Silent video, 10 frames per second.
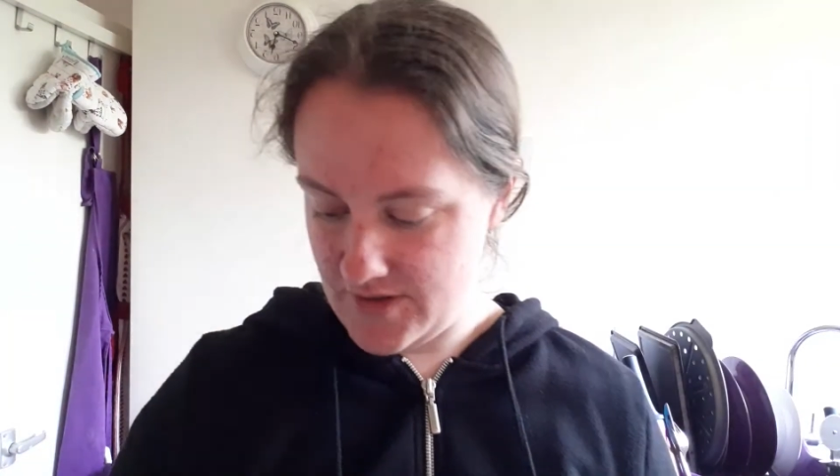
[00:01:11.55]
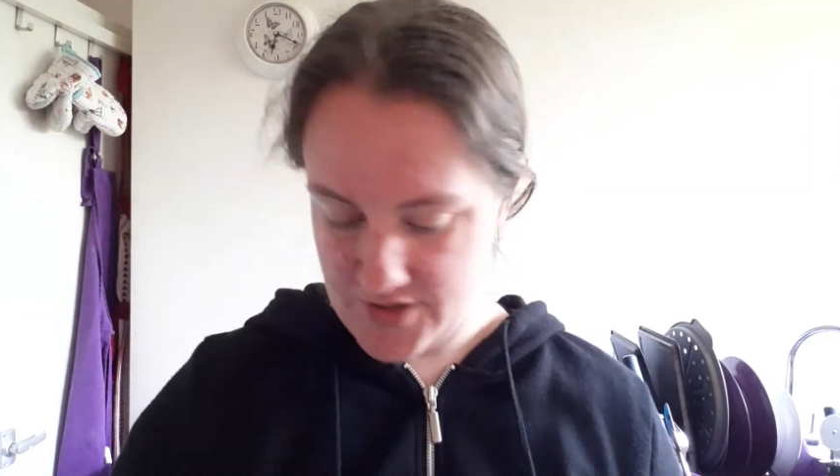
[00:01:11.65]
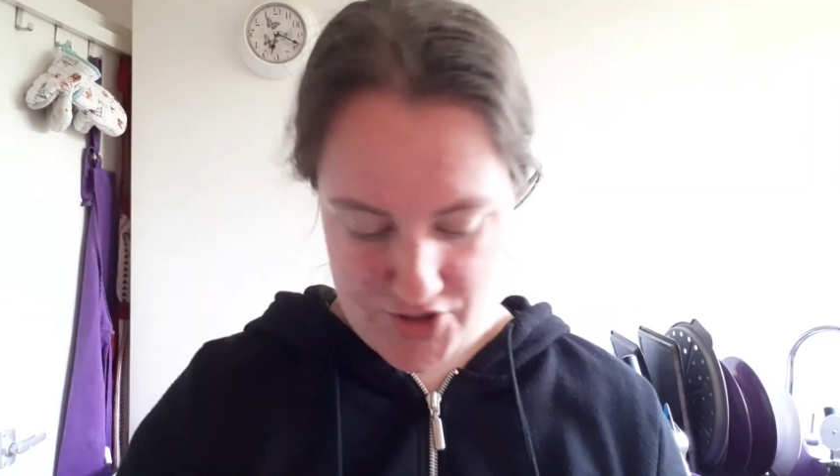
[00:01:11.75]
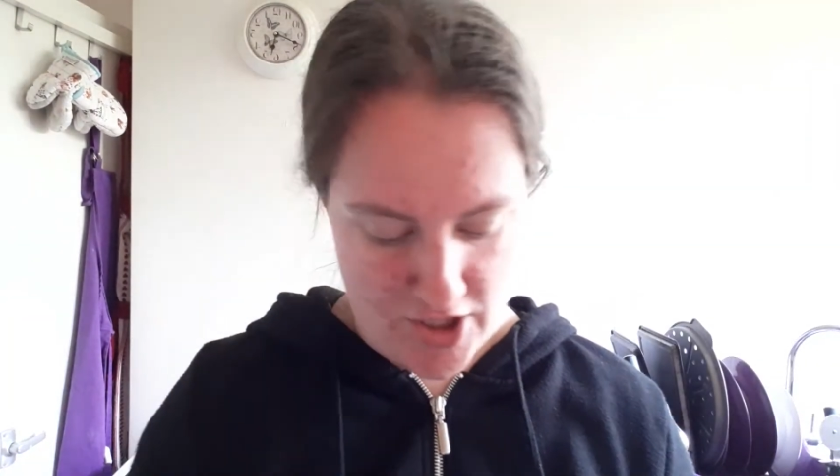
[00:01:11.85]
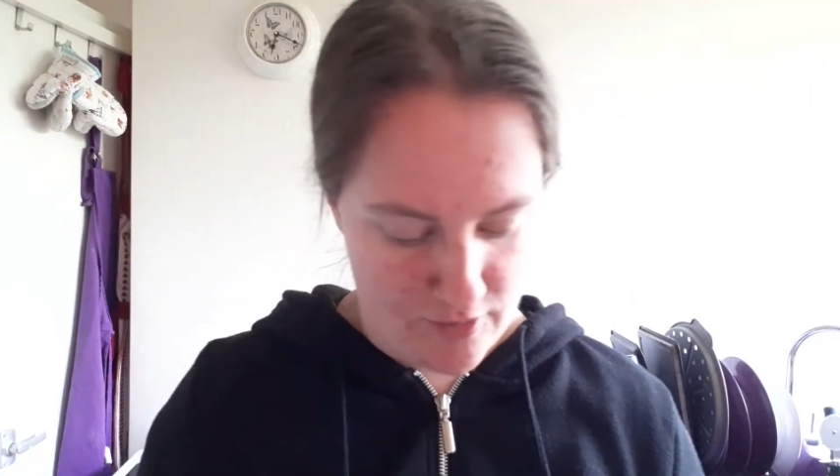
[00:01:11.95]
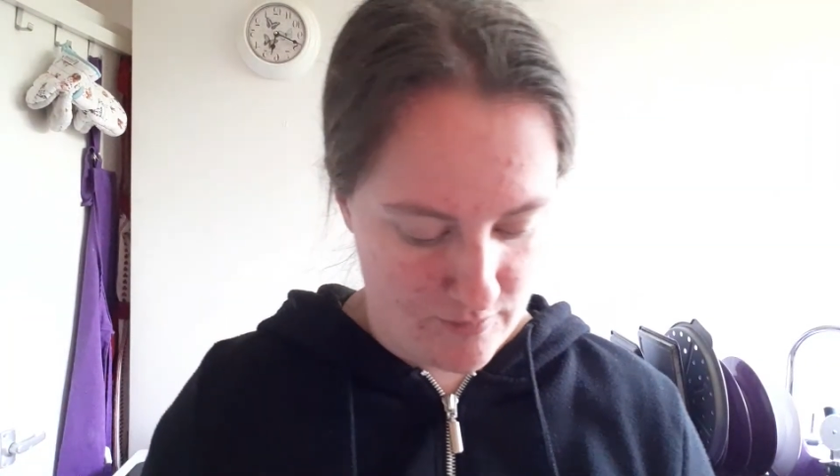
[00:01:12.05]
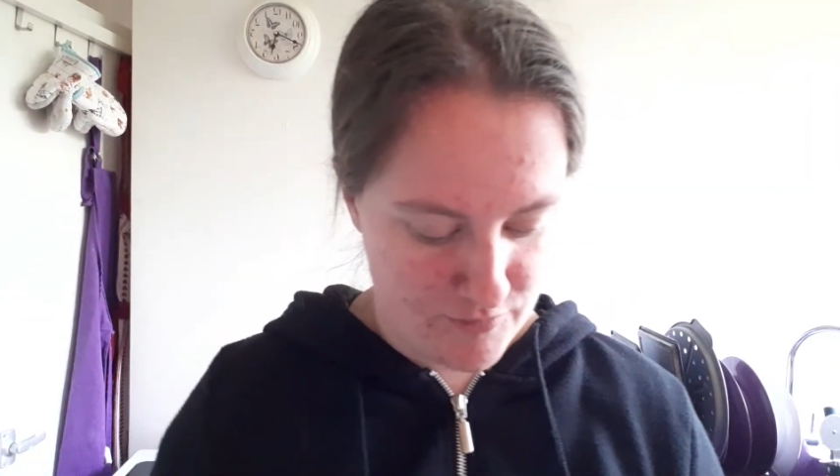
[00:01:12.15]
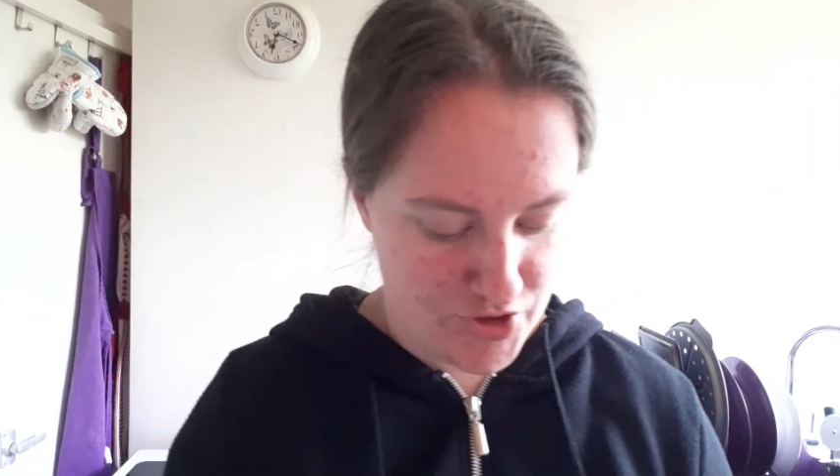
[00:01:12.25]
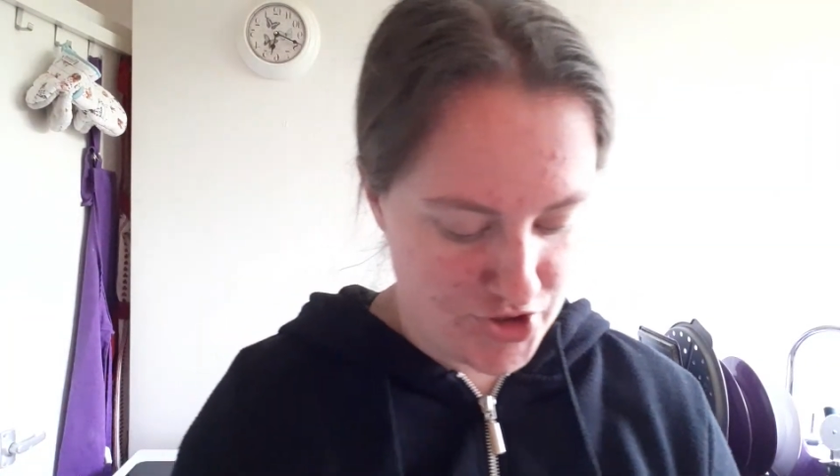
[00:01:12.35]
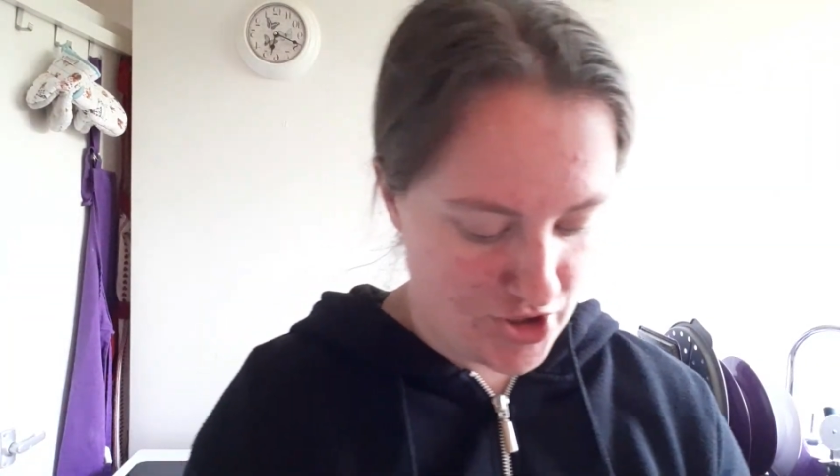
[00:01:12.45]
So,
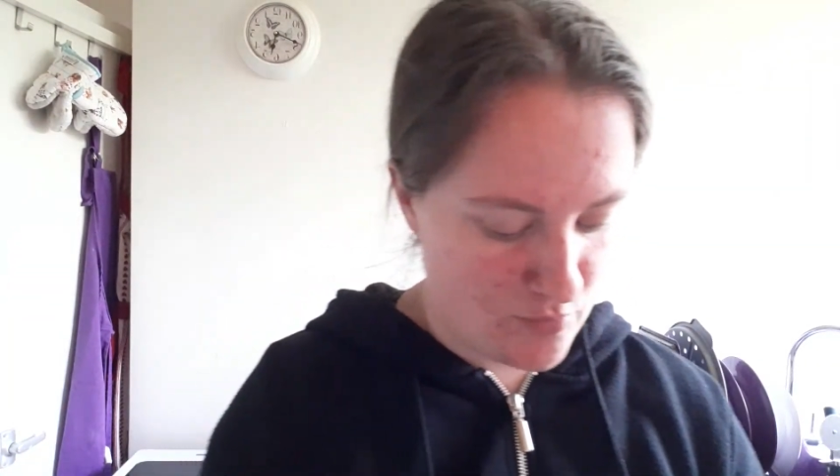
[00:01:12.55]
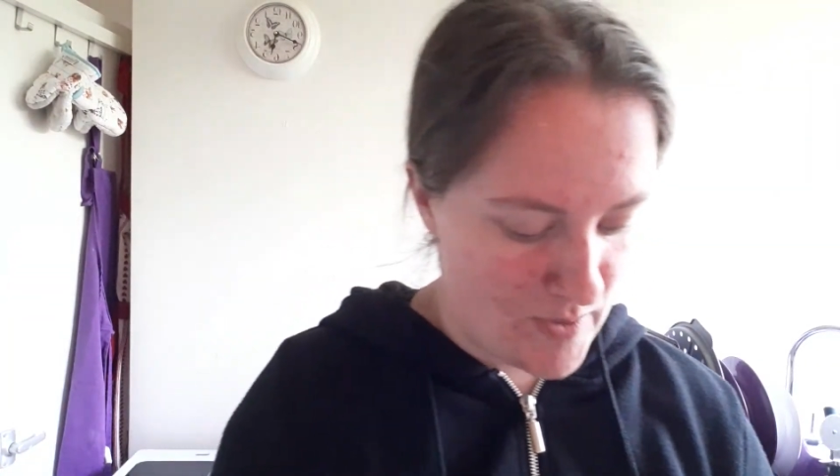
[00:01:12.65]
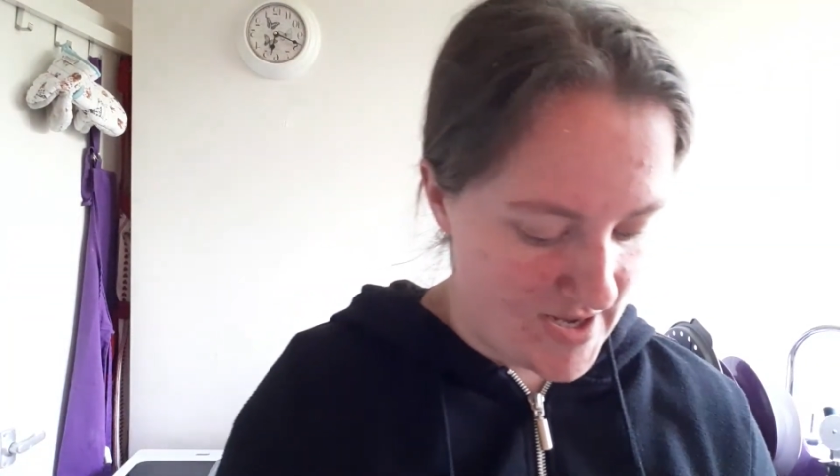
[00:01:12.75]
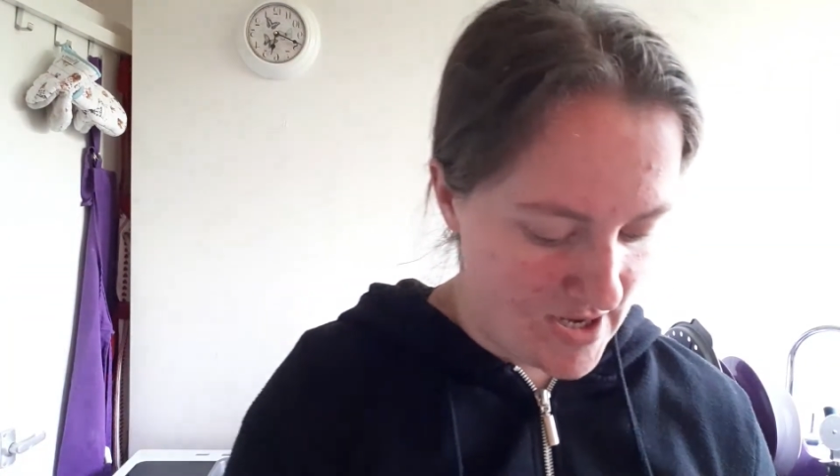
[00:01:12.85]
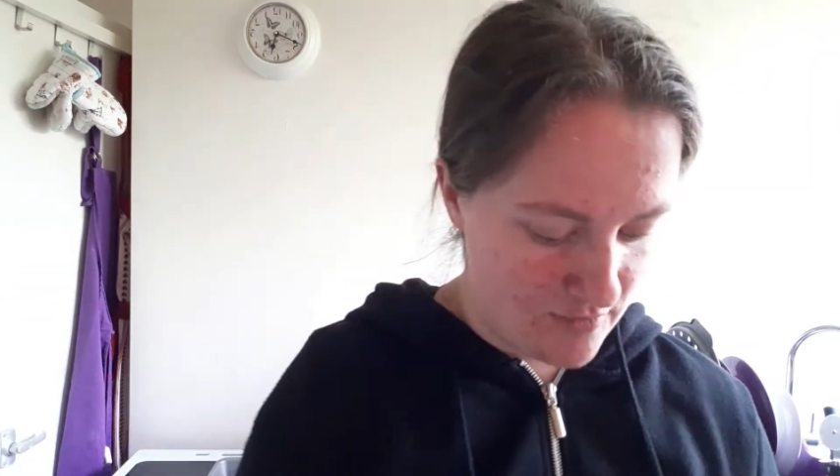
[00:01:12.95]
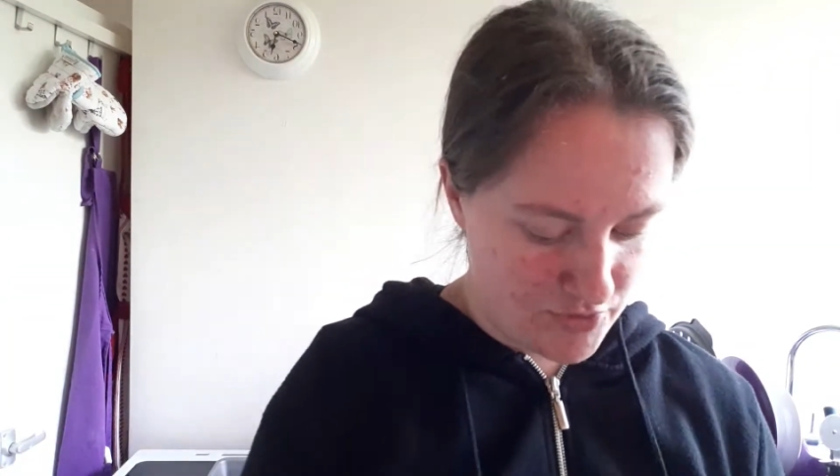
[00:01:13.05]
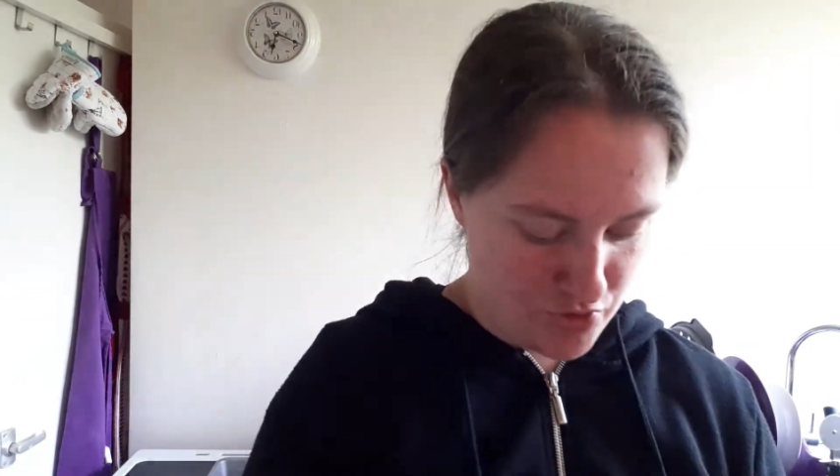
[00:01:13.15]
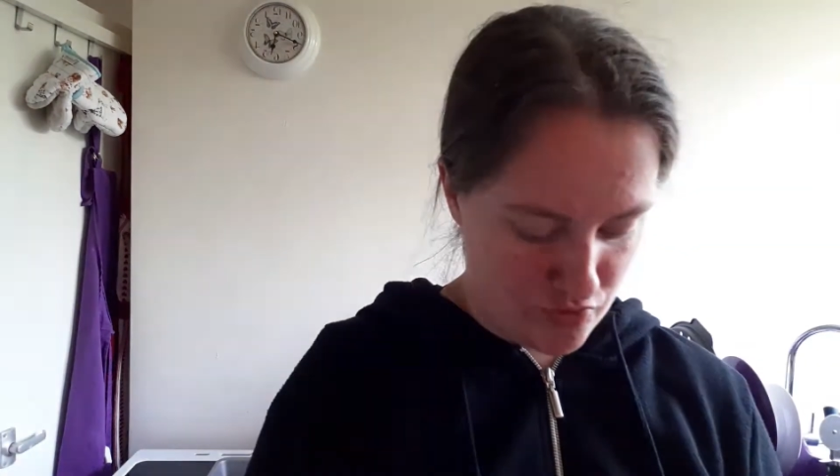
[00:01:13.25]
I'm just going to weigh out two